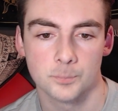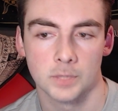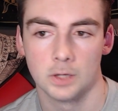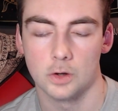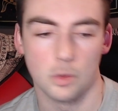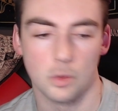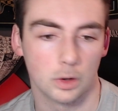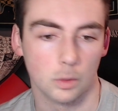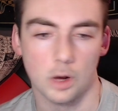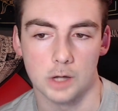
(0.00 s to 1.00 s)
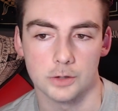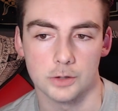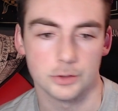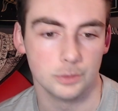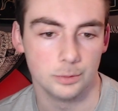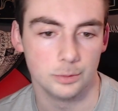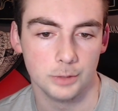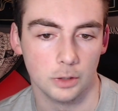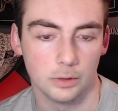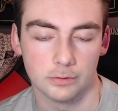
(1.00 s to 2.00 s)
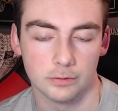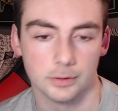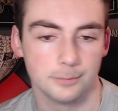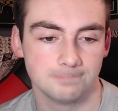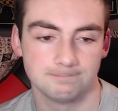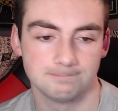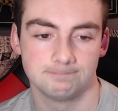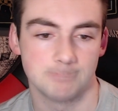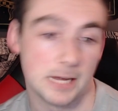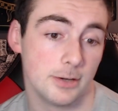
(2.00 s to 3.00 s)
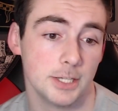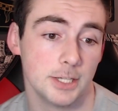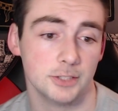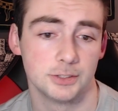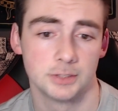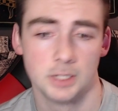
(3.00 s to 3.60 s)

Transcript: go underwater to, different areas.